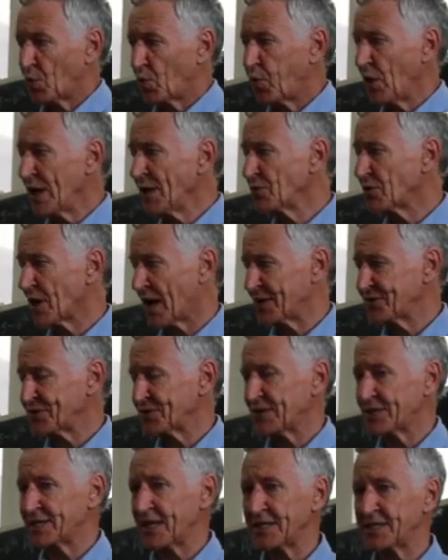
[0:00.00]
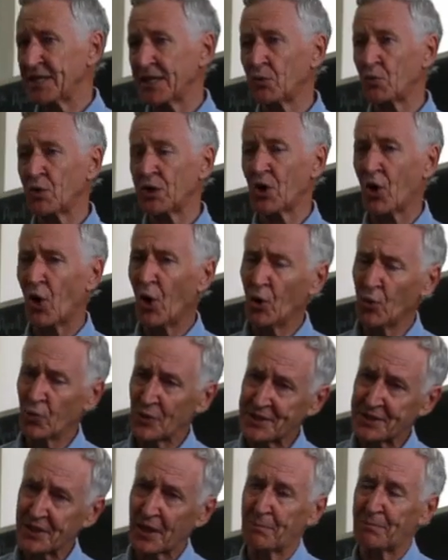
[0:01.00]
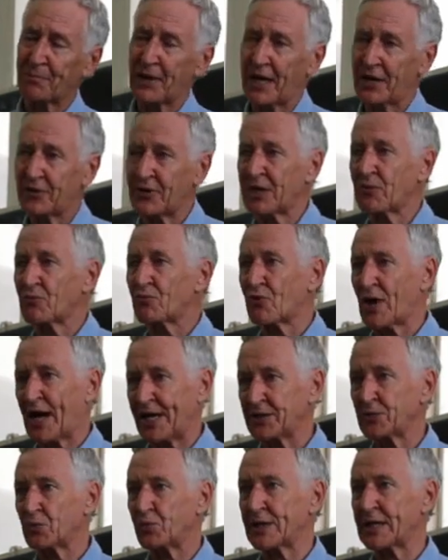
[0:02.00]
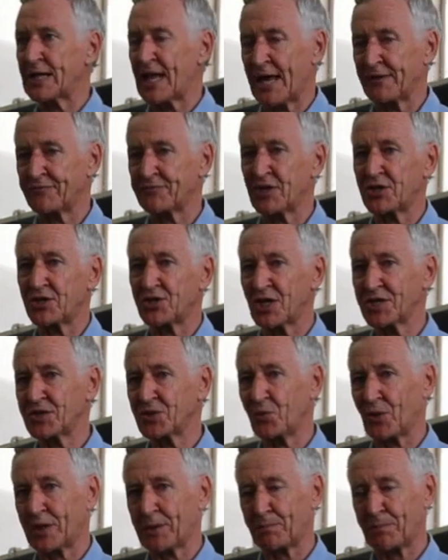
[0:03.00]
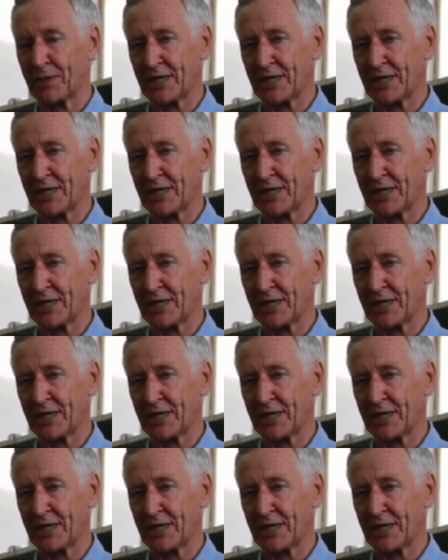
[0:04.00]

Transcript: when we're auscultating, we're always comparing right with left, just with